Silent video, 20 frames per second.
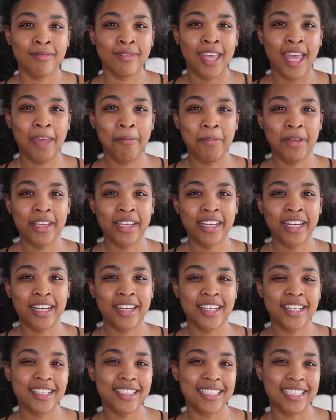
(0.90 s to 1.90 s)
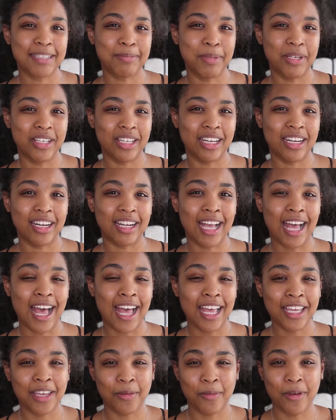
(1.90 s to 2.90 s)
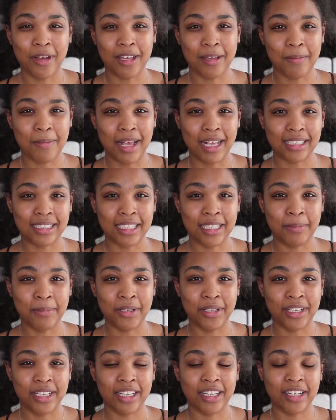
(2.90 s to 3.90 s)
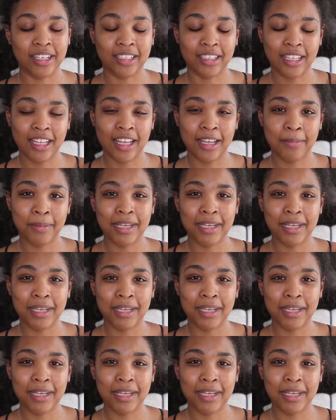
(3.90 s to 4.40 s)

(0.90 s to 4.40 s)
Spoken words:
Hey Billionarians, it's Billionaire Kai and welcome back to the Billionaire Club.